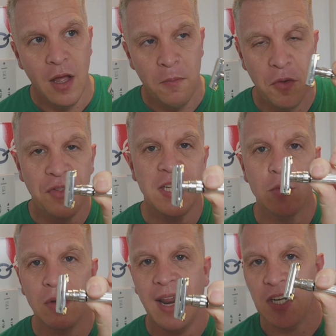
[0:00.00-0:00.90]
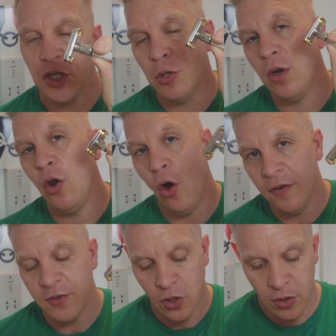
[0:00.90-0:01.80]
but this will last you a
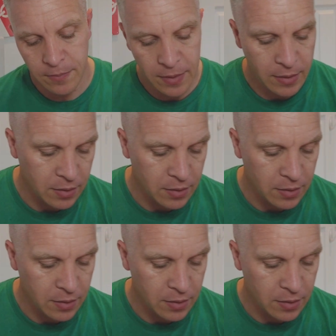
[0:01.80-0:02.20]
lifetime.